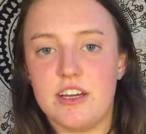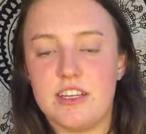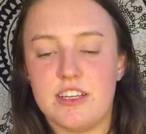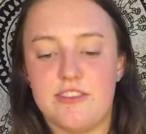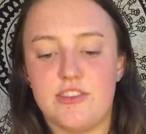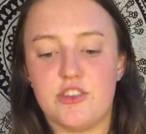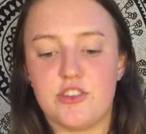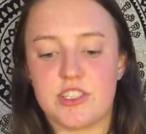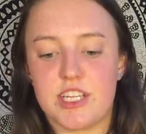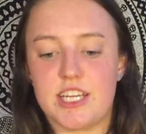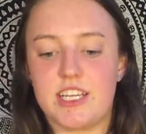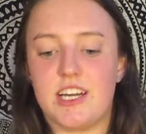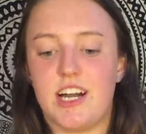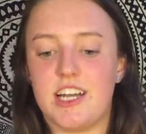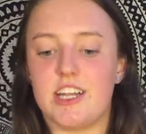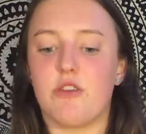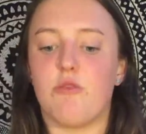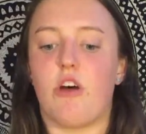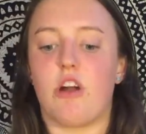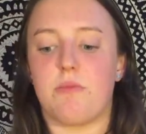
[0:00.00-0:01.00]
if you're just like
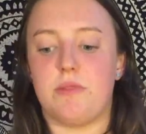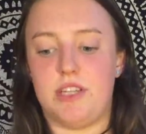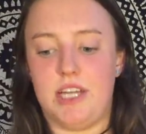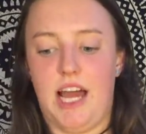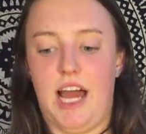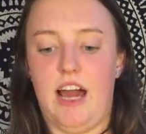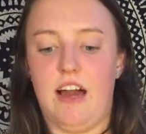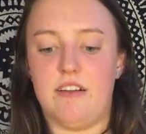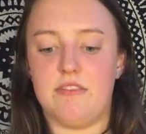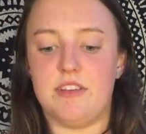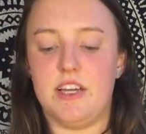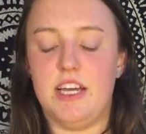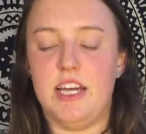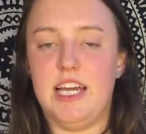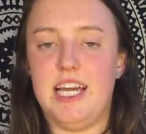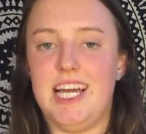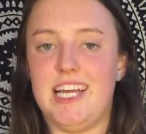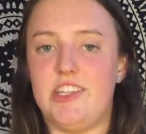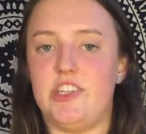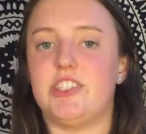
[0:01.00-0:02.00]
cutting watermelon in half
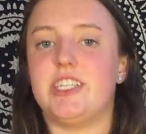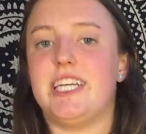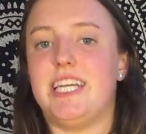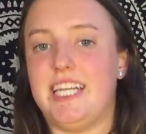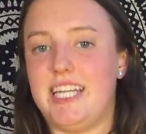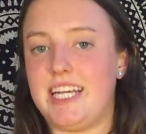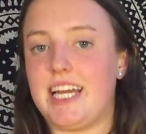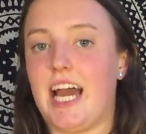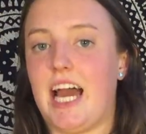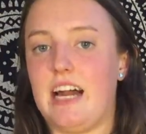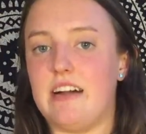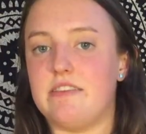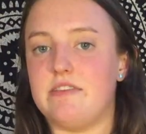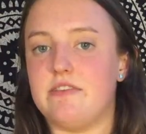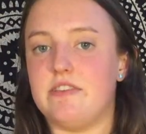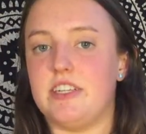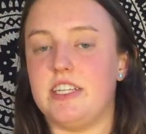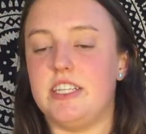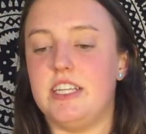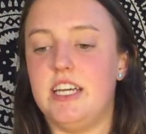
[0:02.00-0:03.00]
and then just eating half
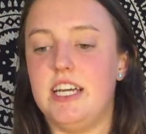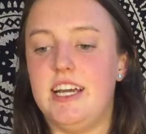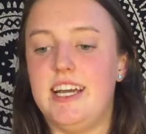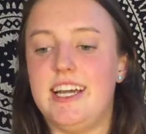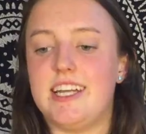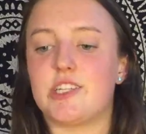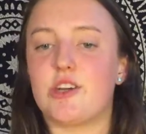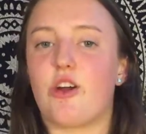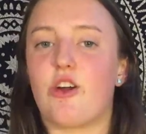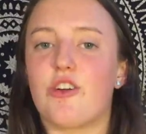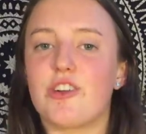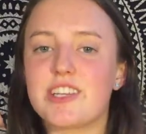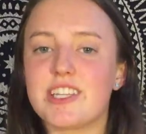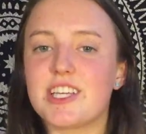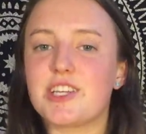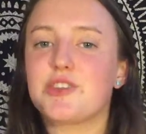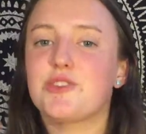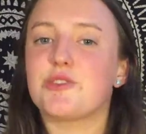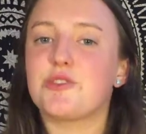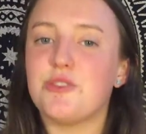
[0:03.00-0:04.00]
of it, it's hard to
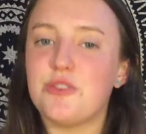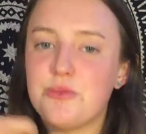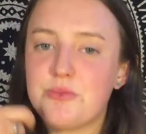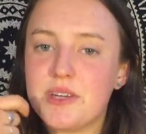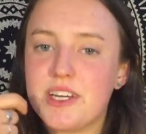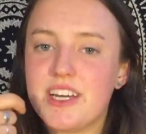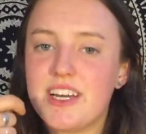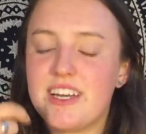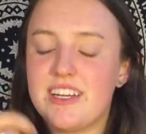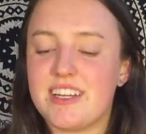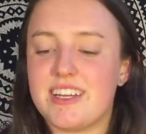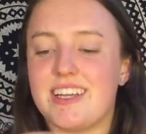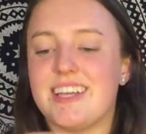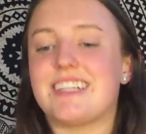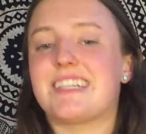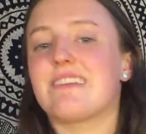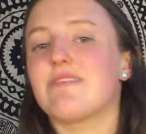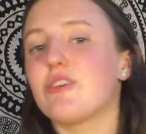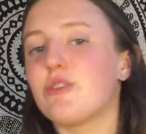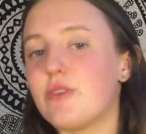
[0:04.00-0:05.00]
like scoop it and it
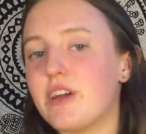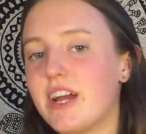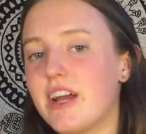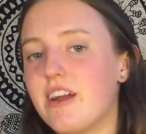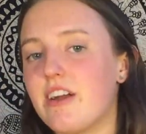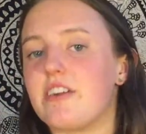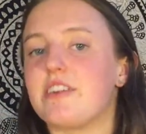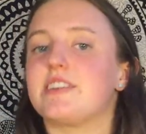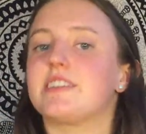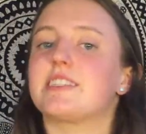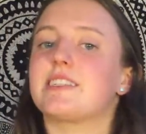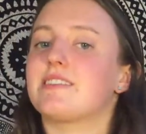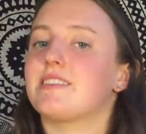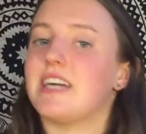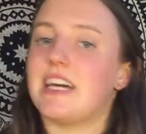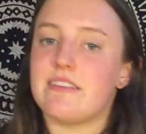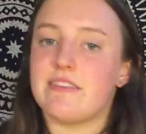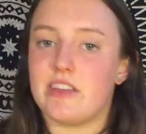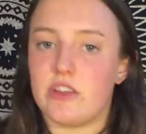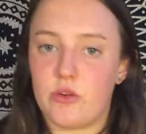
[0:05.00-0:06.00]
gets everywhere. It's
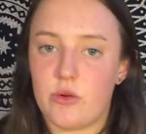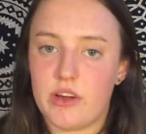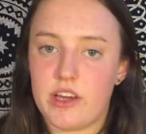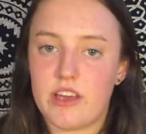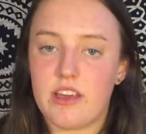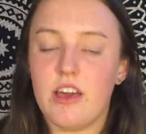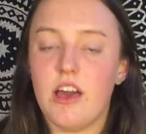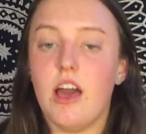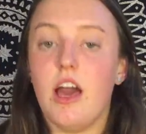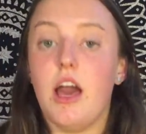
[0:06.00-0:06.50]
kind of annoying.